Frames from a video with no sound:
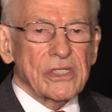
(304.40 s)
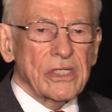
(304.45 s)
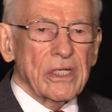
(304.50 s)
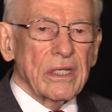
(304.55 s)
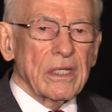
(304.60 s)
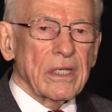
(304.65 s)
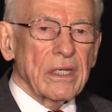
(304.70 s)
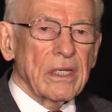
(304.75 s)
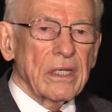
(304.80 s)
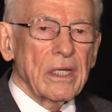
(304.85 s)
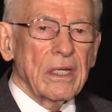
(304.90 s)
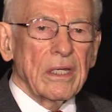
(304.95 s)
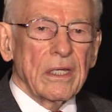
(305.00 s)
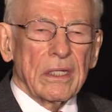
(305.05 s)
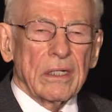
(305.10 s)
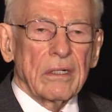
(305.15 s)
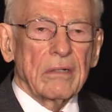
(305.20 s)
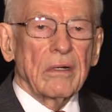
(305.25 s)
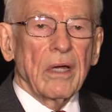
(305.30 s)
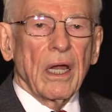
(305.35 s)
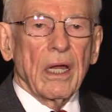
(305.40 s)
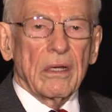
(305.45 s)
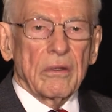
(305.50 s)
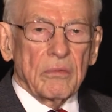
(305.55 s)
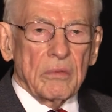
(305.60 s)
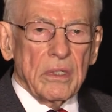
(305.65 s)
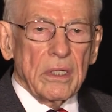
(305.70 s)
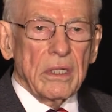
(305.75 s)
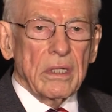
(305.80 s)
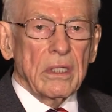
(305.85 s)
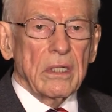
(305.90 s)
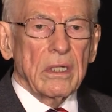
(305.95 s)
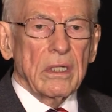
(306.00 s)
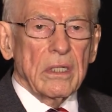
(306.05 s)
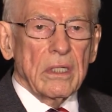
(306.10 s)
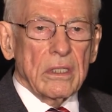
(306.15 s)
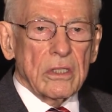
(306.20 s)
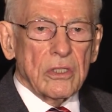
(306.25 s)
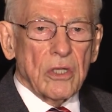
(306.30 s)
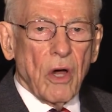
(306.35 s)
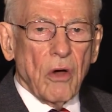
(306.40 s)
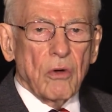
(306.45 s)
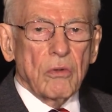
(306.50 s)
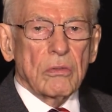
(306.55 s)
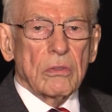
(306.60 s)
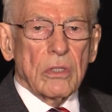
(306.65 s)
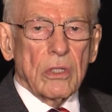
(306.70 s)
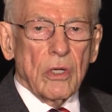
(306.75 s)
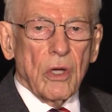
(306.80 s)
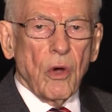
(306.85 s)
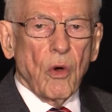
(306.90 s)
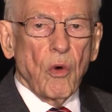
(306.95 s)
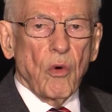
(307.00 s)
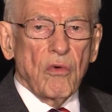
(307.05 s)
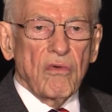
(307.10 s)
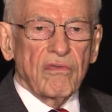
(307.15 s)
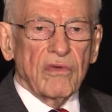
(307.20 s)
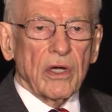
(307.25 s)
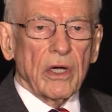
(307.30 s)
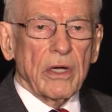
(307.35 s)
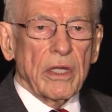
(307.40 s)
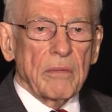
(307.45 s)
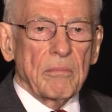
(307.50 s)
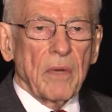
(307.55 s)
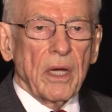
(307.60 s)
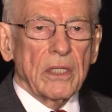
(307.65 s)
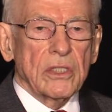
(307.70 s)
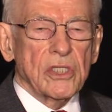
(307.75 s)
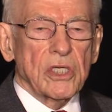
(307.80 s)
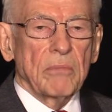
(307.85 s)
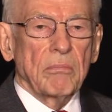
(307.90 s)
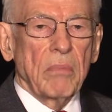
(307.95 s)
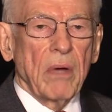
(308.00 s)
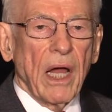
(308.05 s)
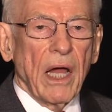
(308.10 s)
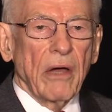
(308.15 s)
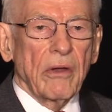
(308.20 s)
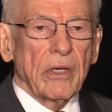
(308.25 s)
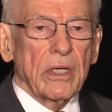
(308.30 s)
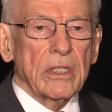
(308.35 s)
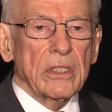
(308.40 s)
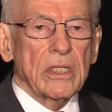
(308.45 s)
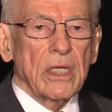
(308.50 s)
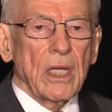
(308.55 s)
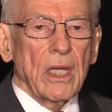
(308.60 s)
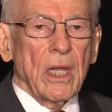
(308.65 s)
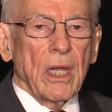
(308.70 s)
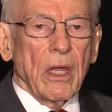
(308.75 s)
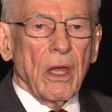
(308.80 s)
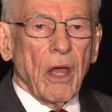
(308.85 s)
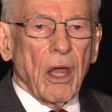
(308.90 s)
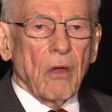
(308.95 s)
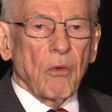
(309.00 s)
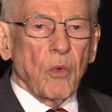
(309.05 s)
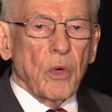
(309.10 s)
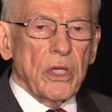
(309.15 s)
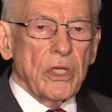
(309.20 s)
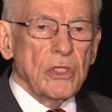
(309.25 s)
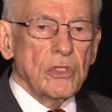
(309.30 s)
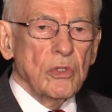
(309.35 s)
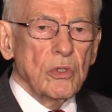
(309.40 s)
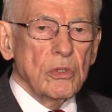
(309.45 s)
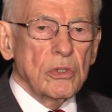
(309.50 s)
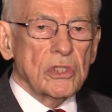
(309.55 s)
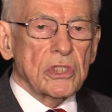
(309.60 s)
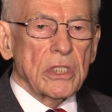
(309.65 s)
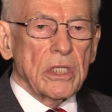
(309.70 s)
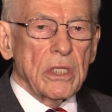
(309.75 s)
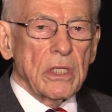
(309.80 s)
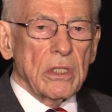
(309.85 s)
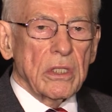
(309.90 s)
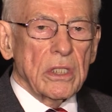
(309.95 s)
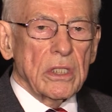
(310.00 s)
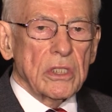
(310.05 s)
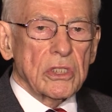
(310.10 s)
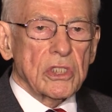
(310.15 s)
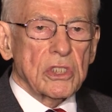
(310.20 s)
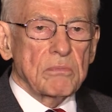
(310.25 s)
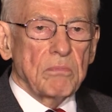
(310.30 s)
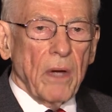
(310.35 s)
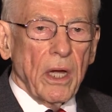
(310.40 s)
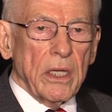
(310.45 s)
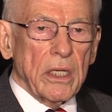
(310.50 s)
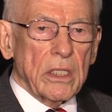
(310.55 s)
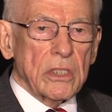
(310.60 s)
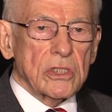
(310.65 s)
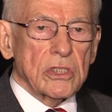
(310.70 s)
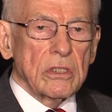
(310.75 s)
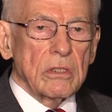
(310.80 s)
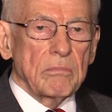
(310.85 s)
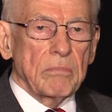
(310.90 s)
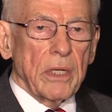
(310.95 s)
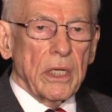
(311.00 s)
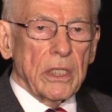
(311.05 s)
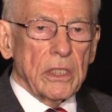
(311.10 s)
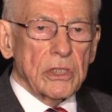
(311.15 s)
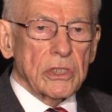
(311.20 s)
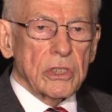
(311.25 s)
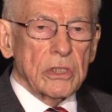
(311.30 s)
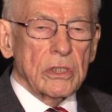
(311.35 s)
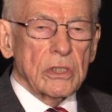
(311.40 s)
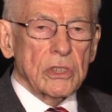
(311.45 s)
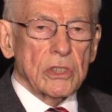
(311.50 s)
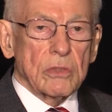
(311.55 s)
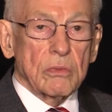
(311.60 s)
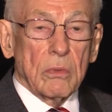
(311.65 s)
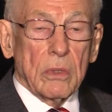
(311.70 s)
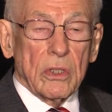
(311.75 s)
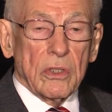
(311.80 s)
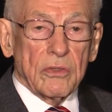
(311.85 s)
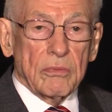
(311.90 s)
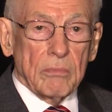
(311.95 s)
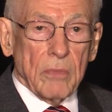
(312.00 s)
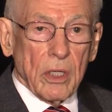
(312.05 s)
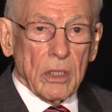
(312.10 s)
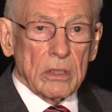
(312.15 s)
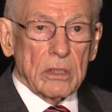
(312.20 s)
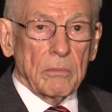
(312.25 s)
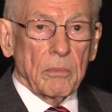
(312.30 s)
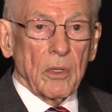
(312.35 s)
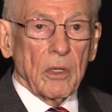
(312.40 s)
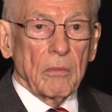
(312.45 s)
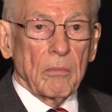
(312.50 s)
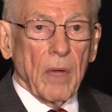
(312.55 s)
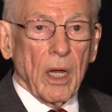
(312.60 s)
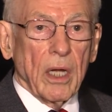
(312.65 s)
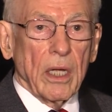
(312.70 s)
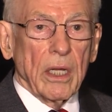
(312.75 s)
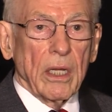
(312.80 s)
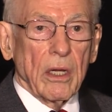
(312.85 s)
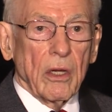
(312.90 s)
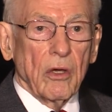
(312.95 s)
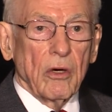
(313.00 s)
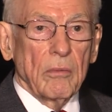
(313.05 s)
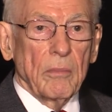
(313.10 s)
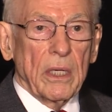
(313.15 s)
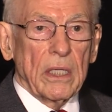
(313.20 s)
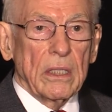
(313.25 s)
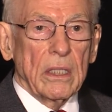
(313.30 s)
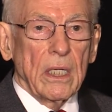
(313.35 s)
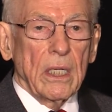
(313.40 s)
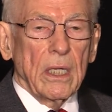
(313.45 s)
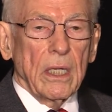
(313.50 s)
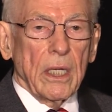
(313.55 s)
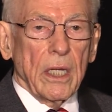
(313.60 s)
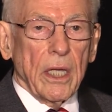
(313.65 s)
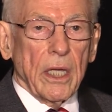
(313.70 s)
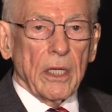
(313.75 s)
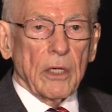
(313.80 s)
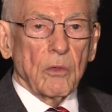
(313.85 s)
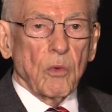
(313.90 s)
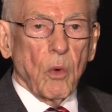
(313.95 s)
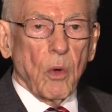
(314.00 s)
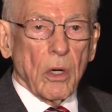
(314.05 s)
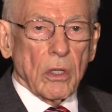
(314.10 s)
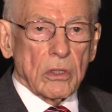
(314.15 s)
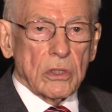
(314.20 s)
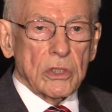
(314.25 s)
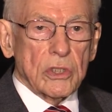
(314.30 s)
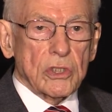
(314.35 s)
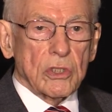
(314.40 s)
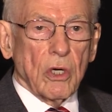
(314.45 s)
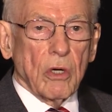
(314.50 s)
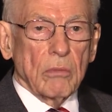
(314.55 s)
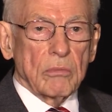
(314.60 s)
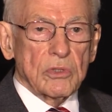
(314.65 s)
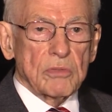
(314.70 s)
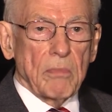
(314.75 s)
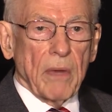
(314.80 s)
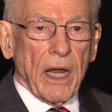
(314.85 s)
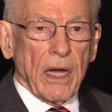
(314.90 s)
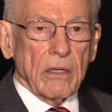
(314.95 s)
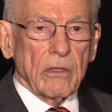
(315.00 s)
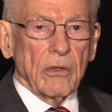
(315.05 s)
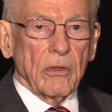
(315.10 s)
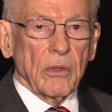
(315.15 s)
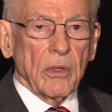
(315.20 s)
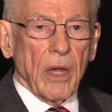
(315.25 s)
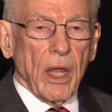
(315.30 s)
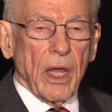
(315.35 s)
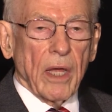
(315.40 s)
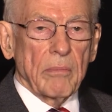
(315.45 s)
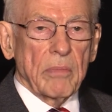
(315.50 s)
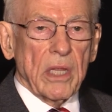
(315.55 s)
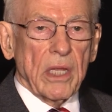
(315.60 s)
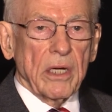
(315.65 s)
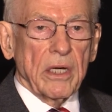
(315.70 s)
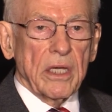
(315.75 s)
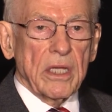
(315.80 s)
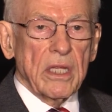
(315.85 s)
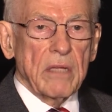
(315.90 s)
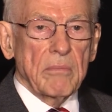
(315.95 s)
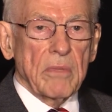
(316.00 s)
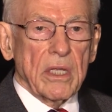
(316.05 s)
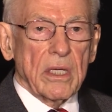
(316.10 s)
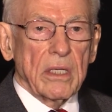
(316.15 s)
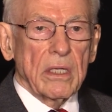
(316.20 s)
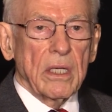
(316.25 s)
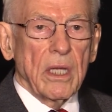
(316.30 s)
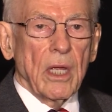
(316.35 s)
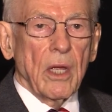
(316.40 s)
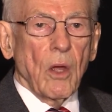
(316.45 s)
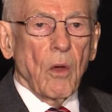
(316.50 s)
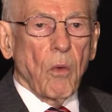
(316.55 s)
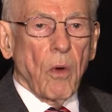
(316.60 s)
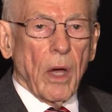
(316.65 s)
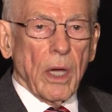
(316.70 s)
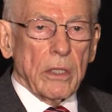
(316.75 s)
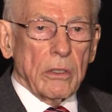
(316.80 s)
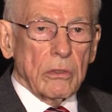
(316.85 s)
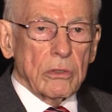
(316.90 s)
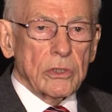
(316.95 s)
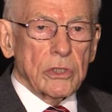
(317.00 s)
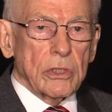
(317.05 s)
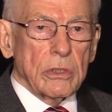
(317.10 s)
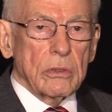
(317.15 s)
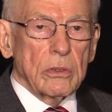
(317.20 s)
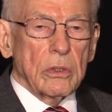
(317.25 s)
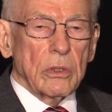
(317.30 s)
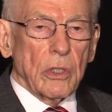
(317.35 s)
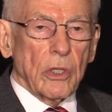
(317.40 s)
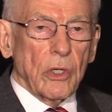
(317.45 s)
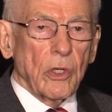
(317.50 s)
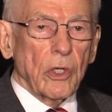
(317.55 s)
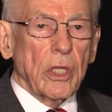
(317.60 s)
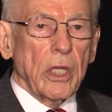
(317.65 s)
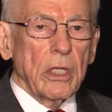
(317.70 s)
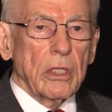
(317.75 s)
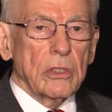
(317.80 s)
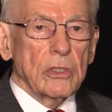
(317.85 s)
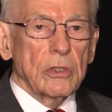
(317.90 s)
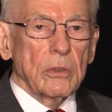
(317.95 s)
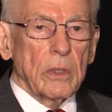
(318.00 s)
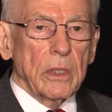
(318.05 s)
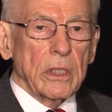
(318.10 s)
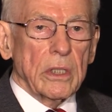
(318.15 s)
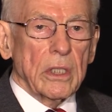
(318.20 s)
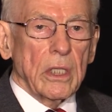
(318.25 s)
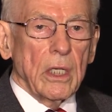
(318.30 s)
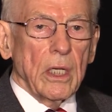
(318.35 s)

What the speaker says: gee, you know, I really don't know very much about it. We do see these spikes in patients with multiple myeloma and Waldenstrom's macroglobulinemia. Why don't you look into it?